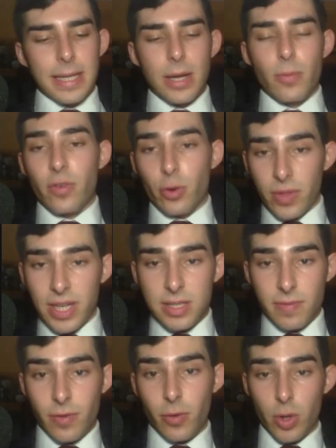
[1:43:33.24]
Now, for
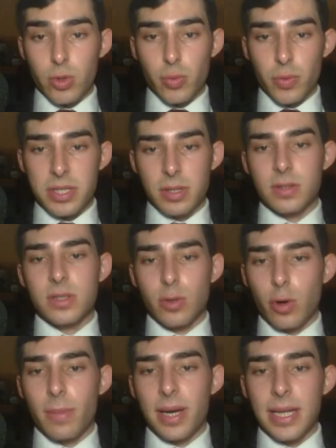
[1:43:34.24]
those reasons,
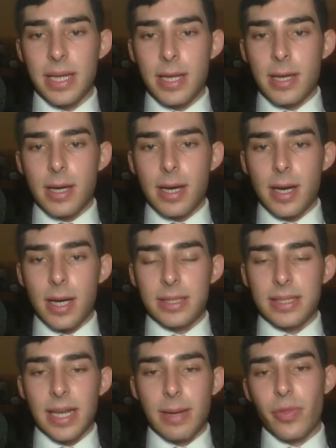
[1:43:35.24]
normally
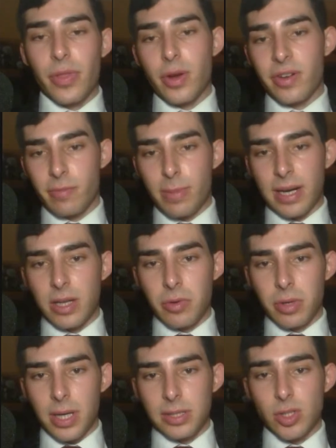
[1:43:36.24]
the labor theory of
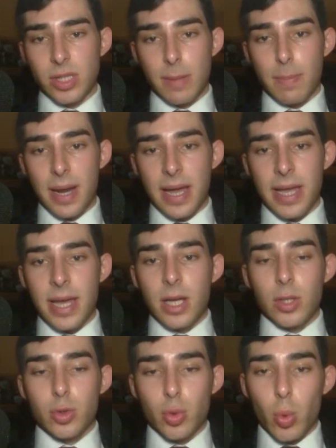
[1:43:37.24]
value doesn't apply
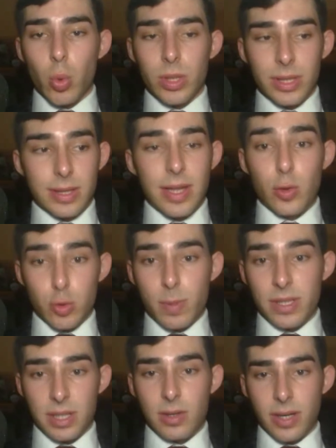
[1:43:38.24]
to those
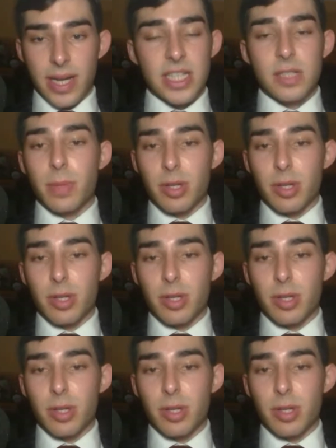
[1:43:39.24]
particular cases.